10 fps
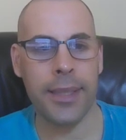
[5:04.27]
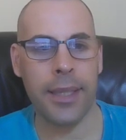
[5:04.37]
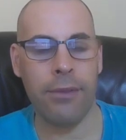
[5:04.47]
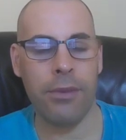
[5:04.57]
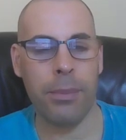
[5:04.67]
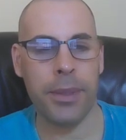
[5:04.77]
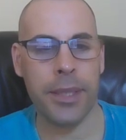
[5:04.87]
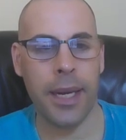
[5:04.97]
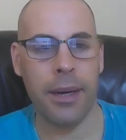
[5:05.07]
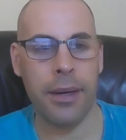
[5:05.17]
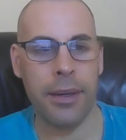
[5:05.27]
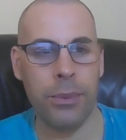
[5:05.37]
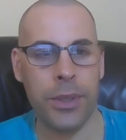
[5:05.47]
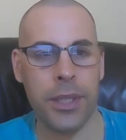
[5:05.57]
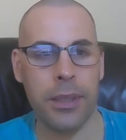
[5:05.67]
is 11%,
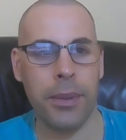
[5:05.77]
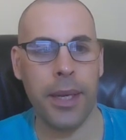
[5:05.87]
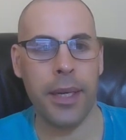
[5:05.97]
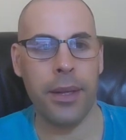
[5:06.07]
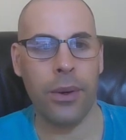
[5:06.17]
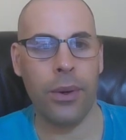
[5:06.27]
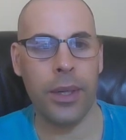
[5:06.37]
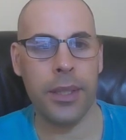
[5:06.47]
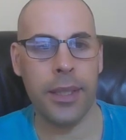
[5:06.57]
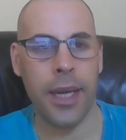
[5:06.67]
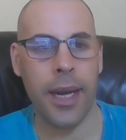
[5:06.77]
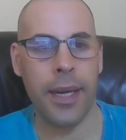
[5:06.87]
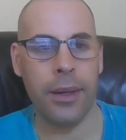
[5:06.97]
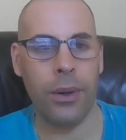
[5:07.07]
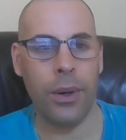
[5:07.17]
which is a blend of the cost of
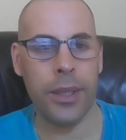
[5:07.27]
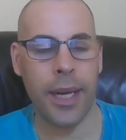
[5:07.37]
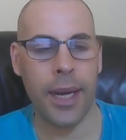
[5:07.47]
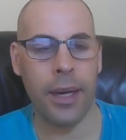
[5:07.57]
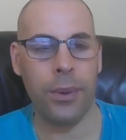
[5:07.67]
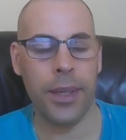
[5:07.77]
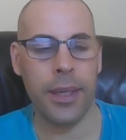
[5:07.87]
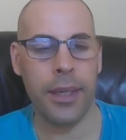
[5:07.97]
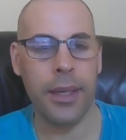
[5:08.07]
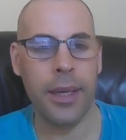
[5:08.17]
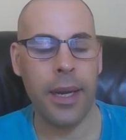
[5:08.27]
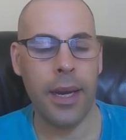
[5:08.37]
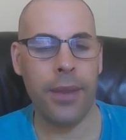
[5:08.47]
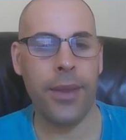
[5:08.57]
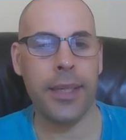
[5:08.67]
debt and cost of equity.
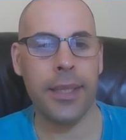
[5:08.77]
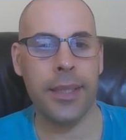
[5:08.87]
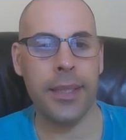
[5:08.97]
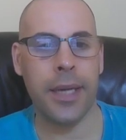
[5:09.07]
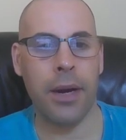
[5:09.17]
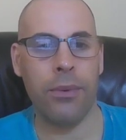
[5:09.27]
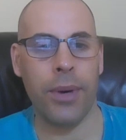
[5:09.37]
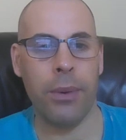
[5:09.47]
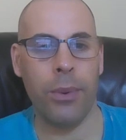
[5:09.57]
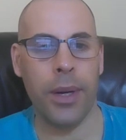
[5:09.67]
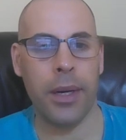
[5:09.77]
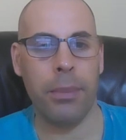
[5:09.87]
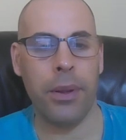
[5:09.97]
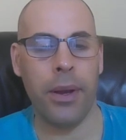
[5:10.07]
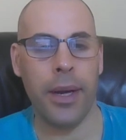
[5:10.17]
And that's the discount rate we're going
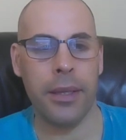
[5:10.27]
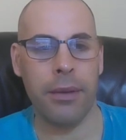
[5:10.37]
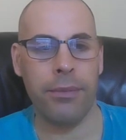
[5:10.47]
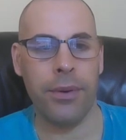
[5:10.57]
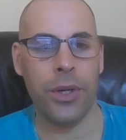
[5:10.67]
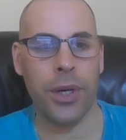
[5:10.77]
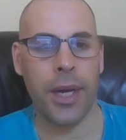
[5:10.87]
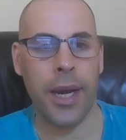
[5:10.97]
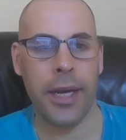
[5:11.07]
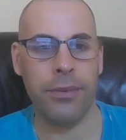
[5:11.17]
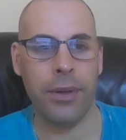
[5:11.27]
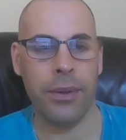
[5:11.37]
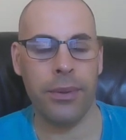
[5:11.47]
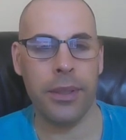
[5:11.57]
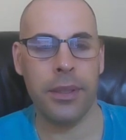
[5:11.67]
to apply to the future cash
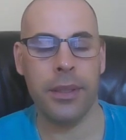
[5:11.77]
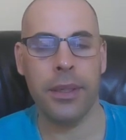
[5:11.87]
flows.